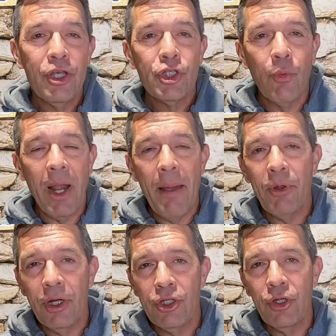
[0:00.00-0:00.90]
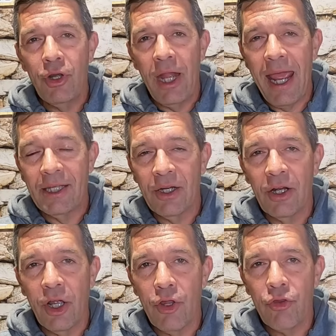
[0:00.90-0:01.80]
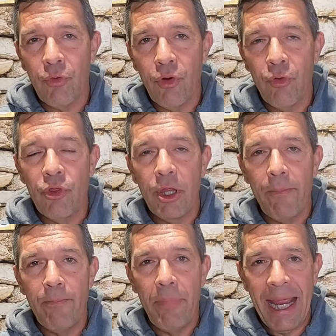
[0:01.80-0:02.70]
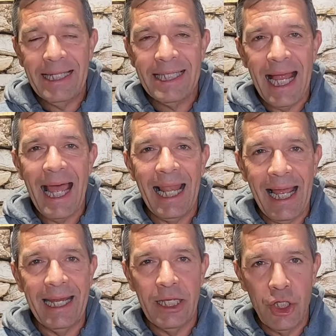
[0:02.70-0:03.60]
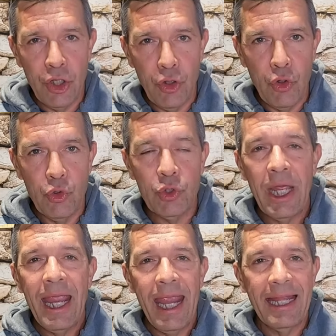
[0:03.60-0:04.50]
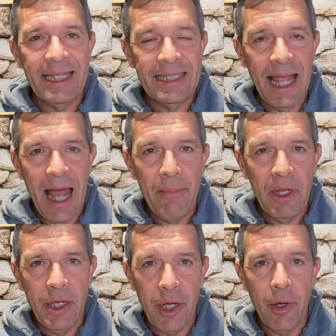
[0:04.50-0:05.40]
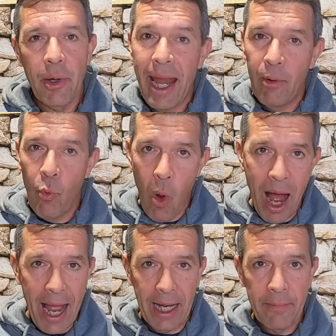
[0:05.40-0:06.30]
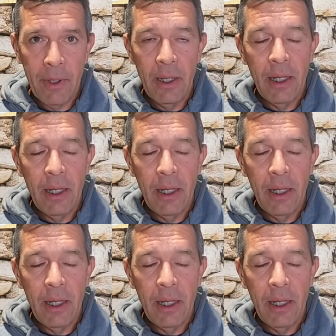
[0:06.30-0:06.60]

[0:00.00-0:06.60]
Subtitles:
So what I'm going to do today is I'm going to go through the baits that I like to use and the time of year and why.